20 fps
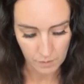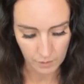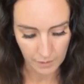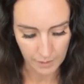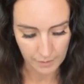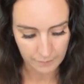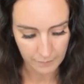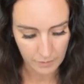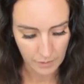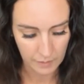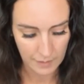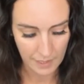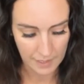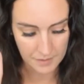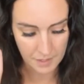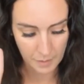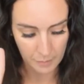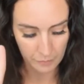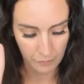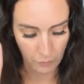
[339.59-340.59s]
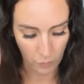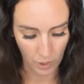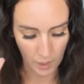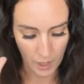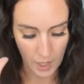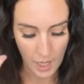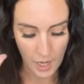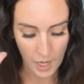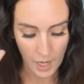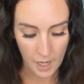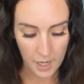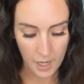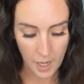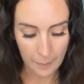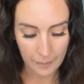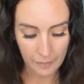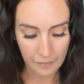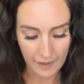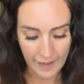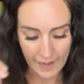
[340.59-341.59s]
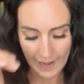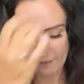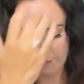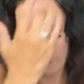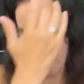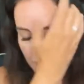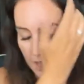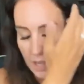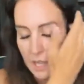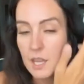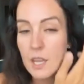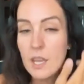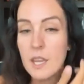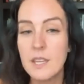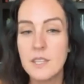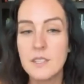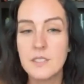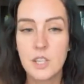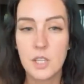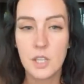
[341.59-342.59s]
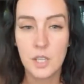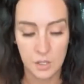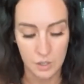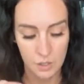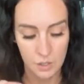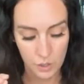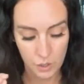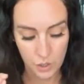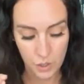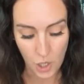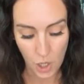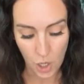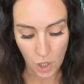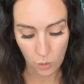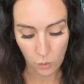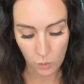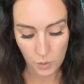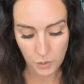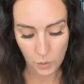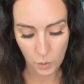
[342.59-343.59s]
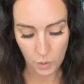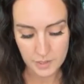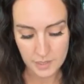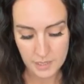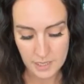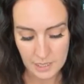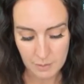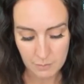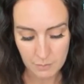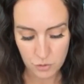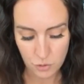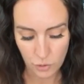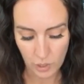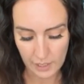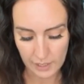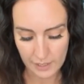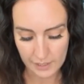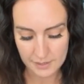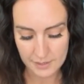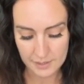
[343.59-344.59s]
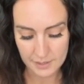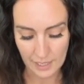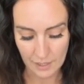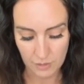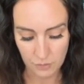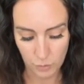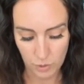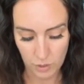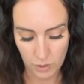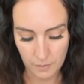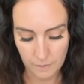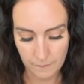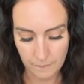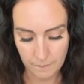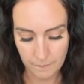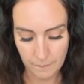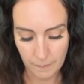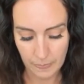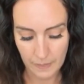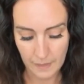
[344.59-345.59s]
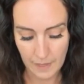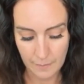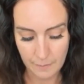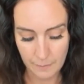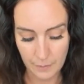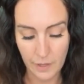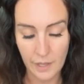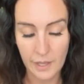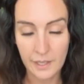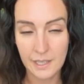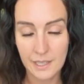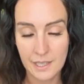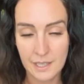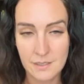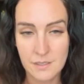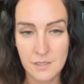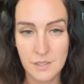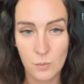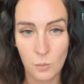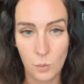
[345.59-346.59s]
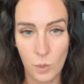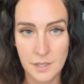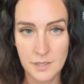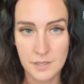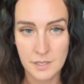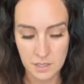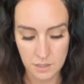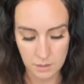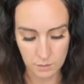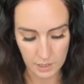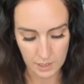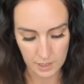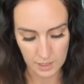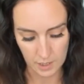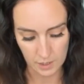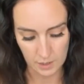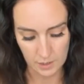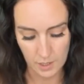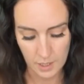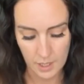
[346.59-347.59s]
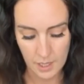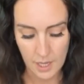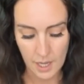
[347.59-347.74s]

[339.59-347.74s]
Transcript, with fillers: Okay, that's number four. Number five is know your team training schedule and plug into the ones that you can.